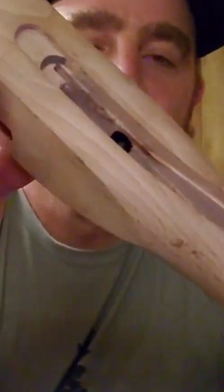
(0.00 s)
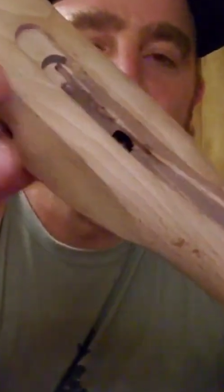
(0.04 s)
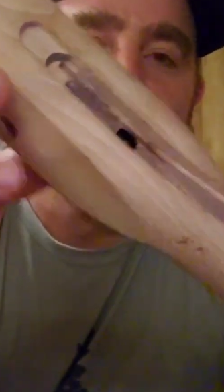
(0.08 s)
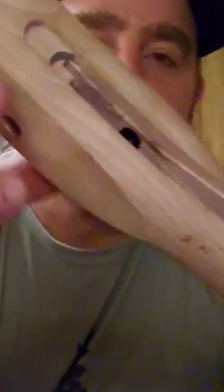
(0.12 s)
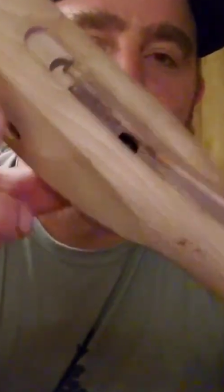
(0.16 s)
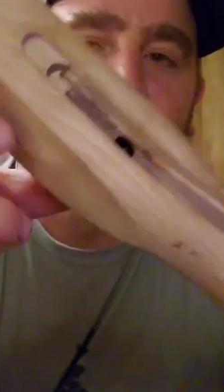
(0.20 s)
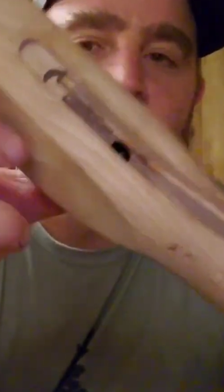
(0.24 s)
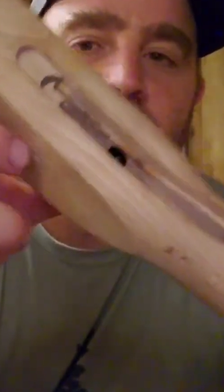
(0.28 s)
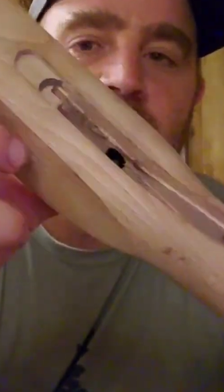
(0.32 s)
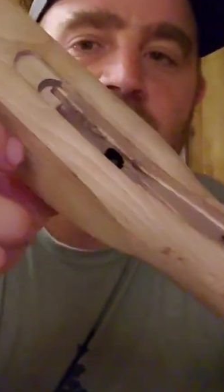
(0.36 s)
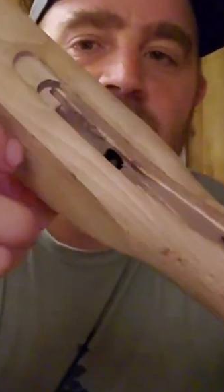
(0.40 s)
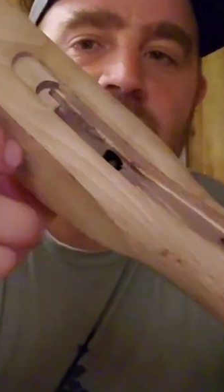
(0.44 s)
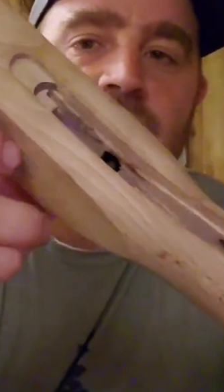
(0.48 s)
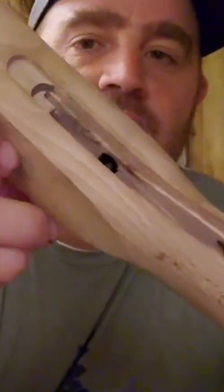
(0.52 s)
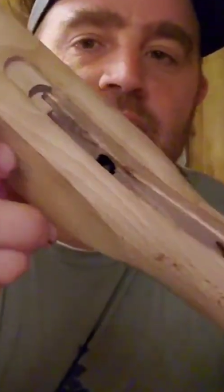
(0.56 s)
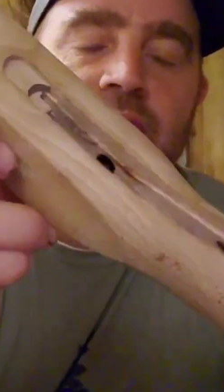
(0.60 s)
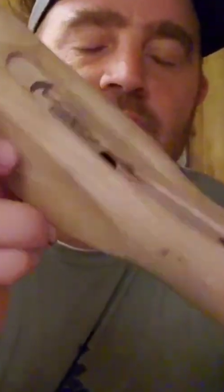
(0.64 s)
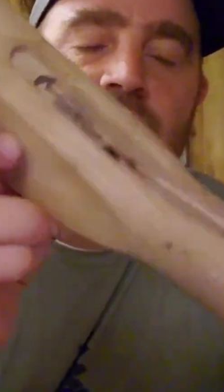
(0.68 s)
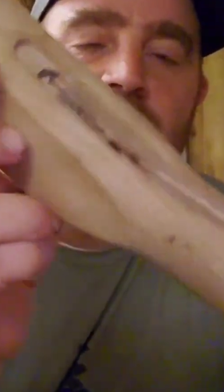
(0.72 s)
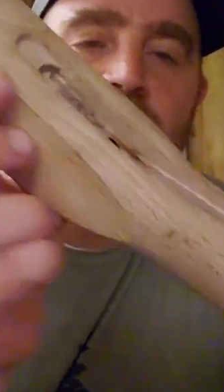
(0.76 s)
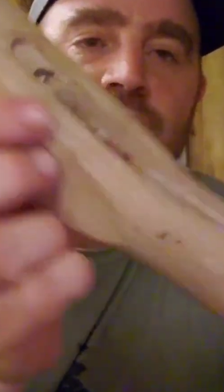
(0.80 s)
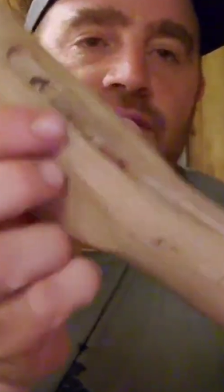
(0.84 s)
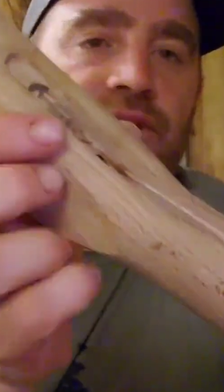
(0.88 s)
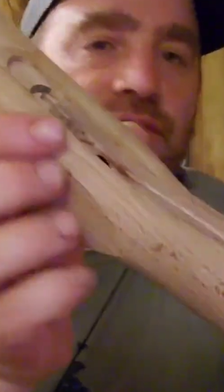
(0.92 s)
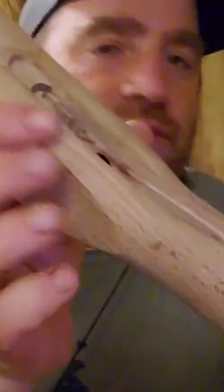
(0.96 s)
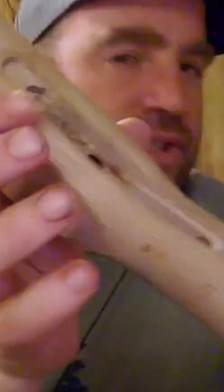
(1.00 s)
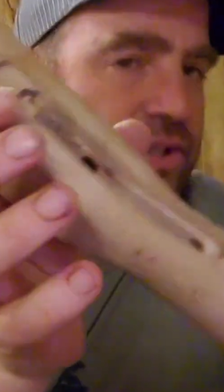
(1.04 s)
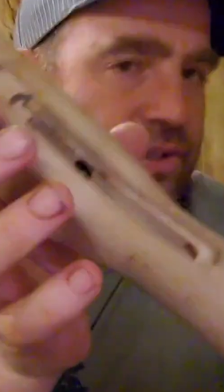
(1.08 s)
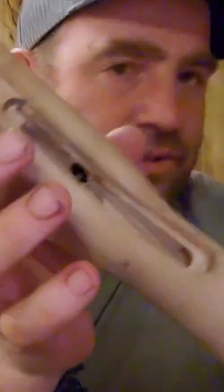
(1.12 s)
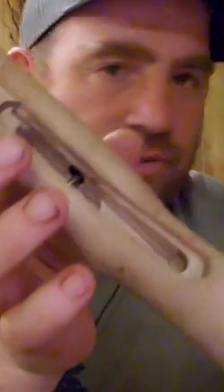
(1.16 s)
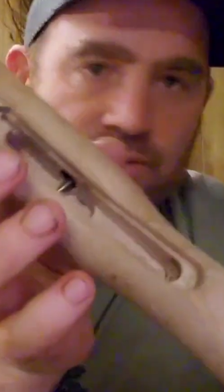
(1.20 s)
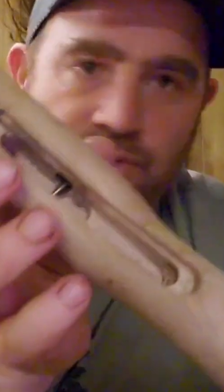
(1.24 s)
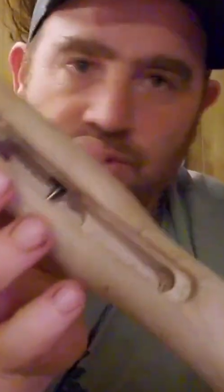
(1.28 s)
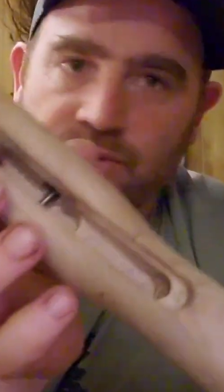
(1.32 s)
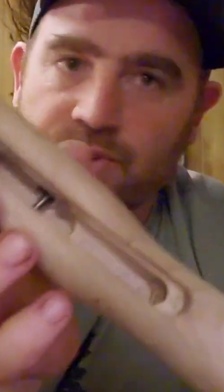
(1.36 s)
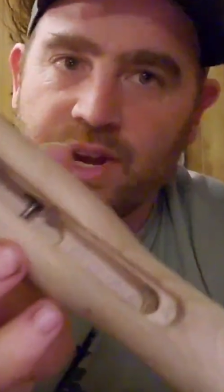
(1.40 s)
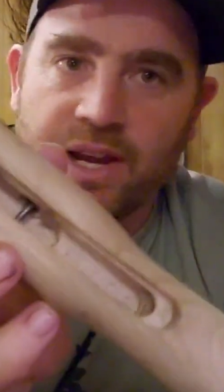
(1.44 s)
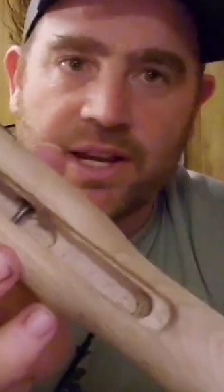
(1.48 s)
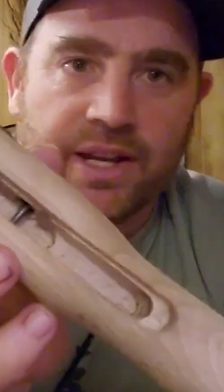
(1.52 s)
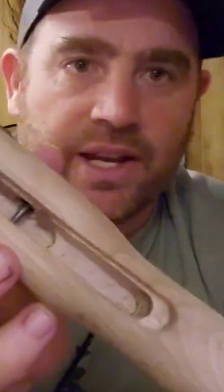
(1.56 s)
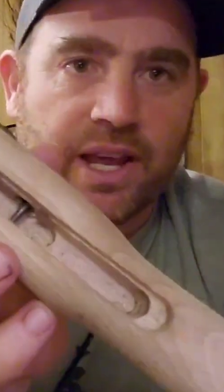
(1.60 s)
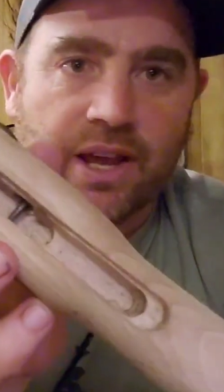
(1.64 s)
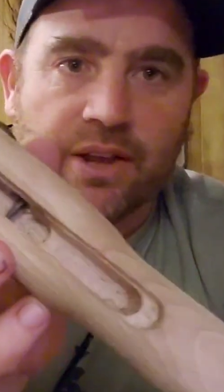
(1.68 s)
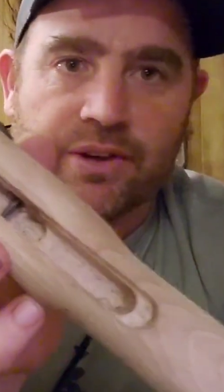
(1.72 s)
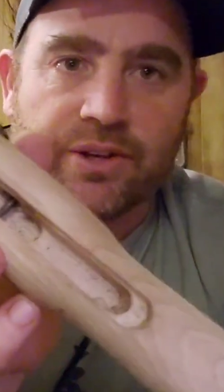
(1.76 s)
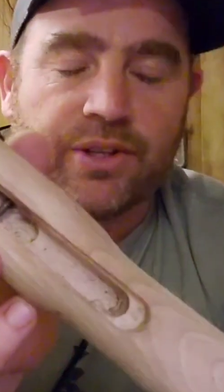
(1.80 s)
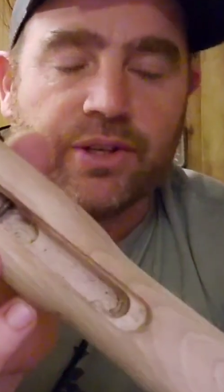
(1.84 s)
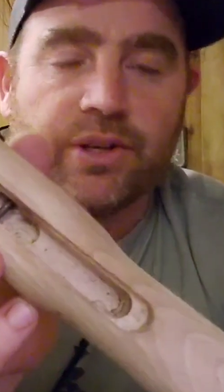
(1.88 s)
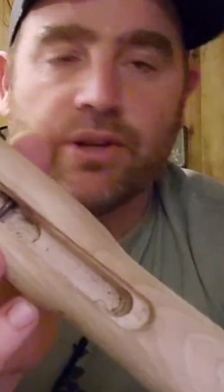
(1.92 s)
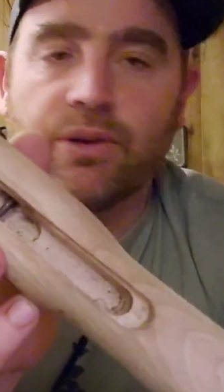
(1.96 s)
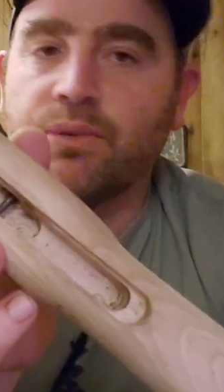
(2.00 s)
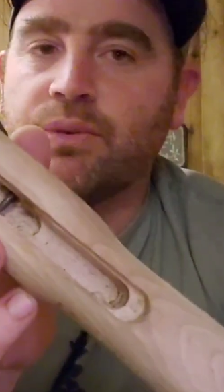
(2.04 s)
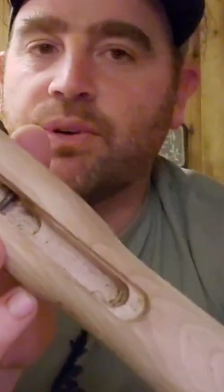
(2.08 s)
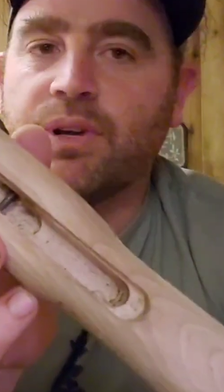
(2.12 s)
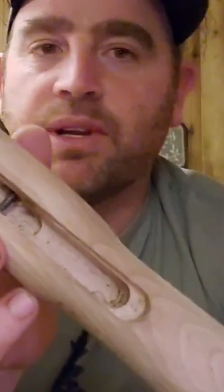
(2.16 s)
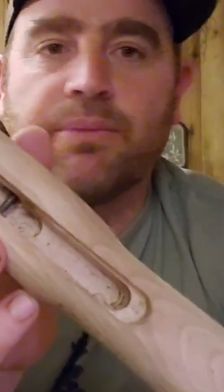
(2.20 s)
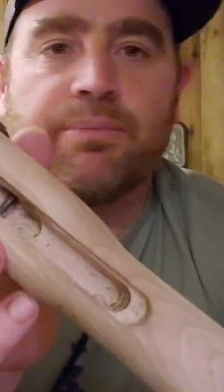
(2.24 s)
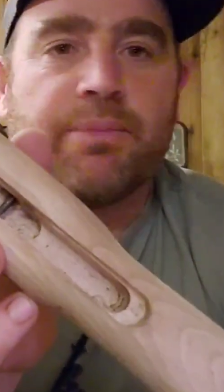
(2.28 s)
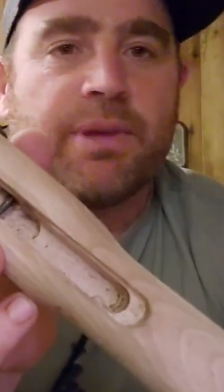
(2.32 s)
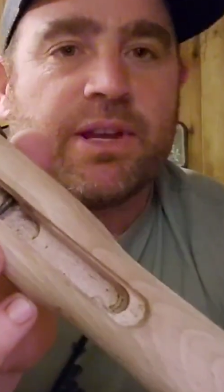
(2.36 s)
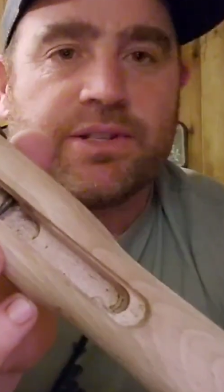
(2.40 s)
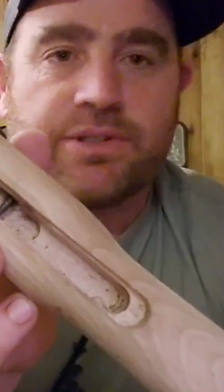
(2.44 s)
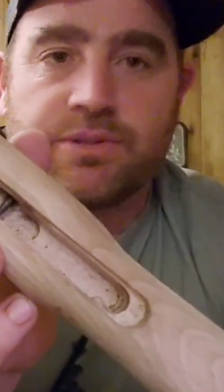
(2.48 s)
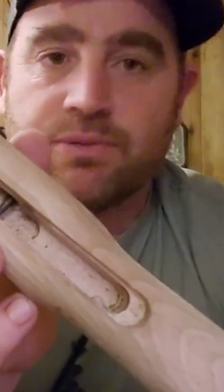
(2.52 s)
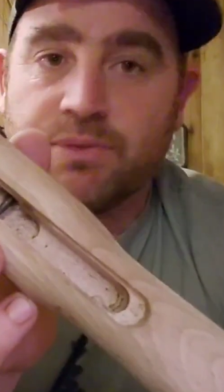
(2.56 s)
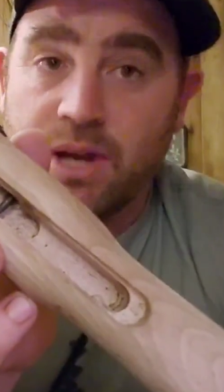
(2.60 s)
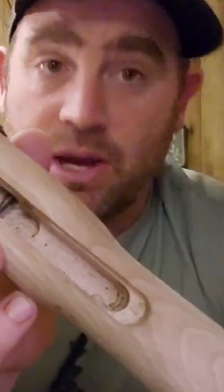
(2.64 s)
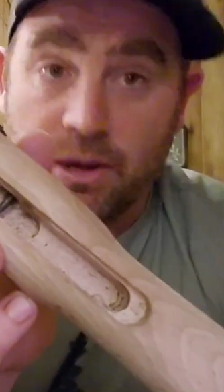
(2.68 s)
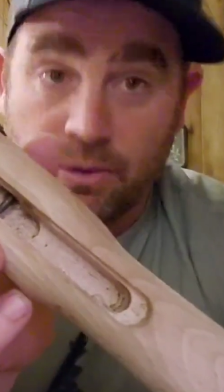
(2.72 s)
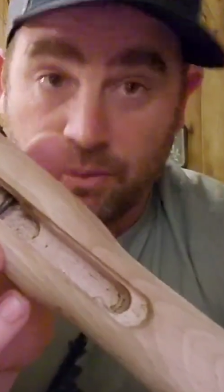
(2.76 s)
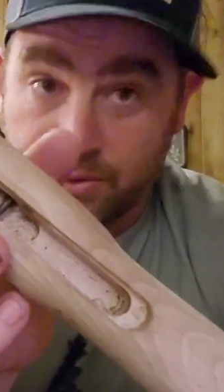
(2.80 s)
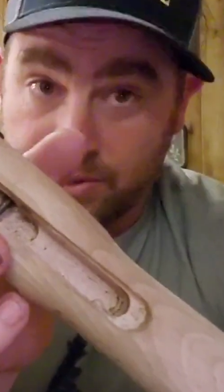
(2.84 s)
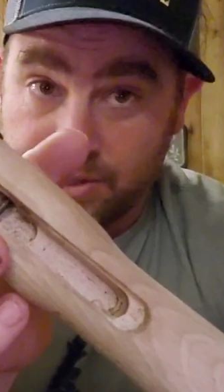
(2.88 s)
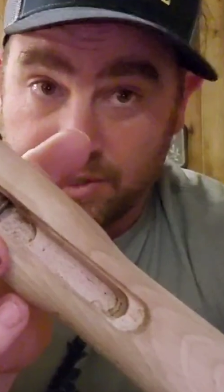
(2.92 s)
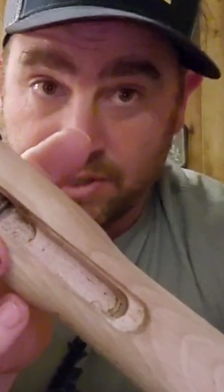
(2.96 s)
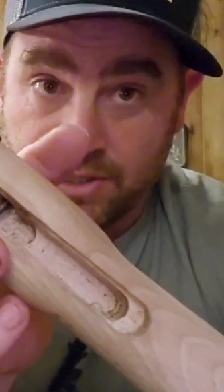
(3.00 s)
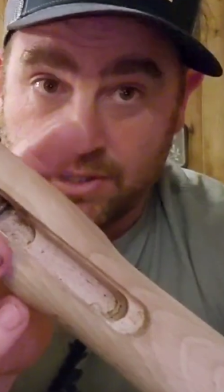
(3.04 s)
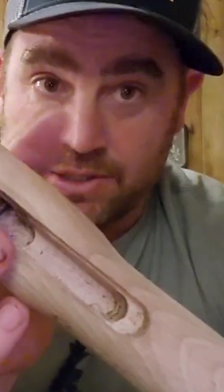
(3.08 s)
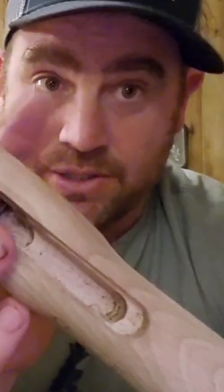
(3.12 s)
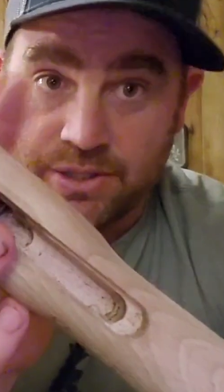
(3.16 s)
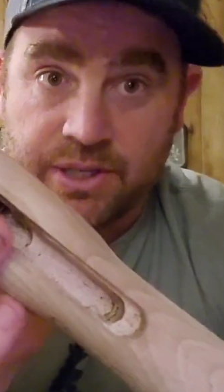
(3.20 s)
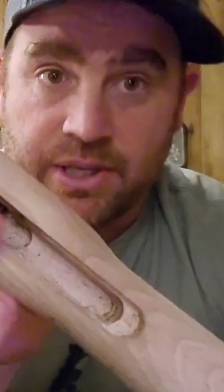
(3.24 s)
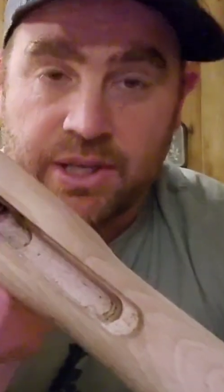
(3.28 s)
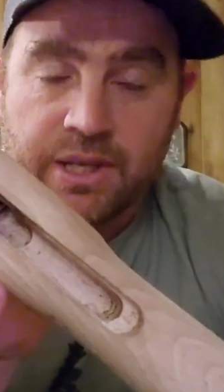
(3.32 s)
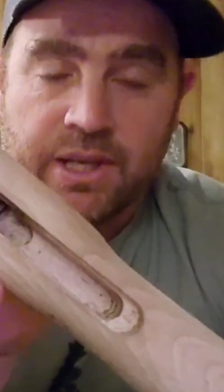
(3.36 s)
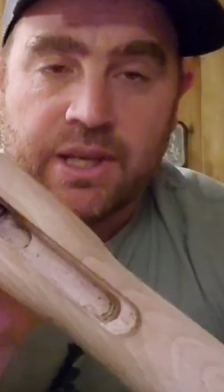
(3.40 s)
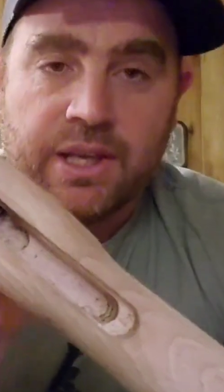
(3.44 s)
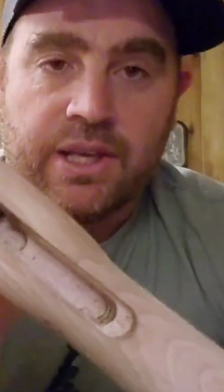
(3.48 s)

and just screw right down. You don't want to mess around with this.